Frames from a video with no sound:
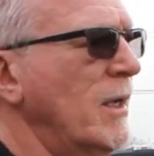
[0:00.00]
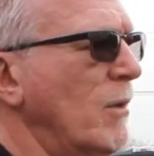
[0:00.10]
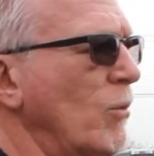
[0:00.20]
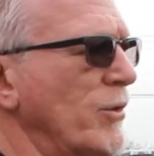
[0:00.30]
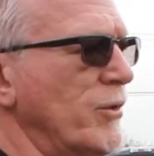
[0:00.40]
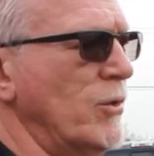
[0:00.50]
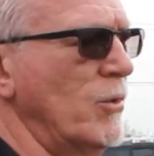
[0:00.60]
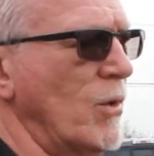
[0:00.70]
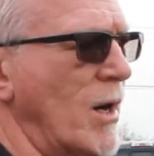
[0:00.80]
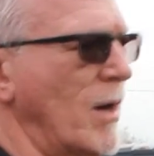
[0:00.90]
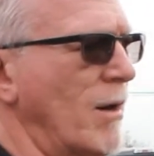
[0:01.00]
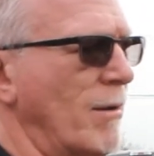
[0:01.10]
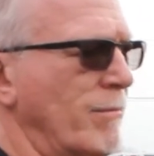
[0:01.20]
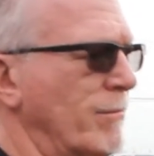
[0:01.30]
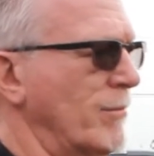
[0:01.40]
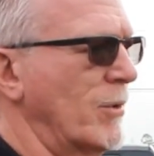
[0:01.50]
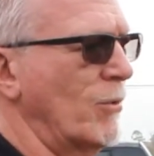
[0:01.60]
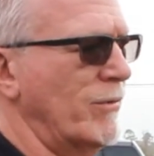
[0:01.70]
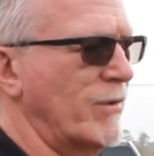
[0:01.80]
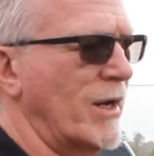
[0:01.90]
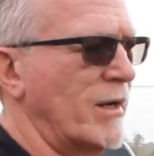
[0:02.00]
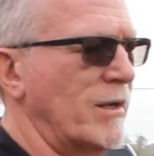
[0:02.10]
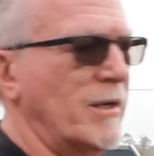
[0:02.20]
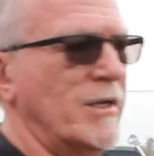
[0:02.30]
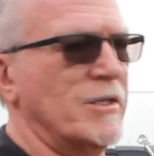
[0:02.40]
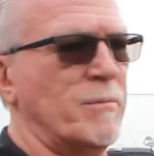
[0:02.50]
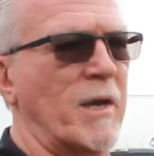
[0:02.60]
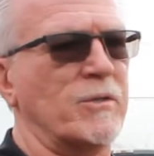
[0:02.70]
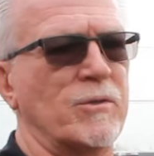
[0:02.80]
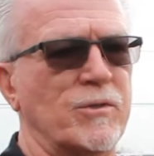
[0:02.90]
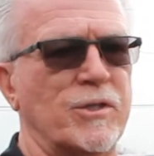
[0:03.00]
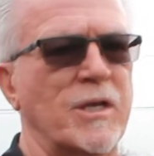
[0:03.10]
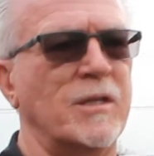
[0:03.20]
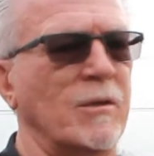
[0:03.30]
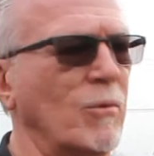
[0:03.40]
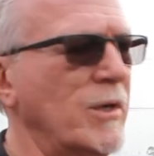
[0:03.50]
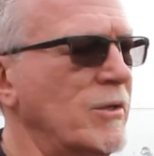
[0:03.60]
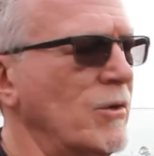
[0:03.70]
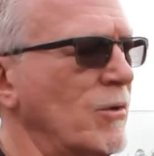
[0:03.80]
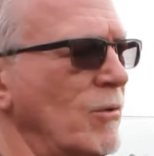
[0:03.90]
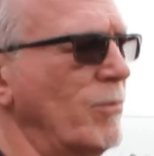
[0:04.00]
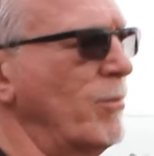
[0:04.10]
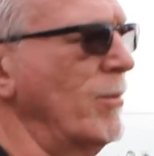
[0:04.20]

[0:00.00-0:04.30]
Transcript: We'll do we've got an inspection sheet that we do.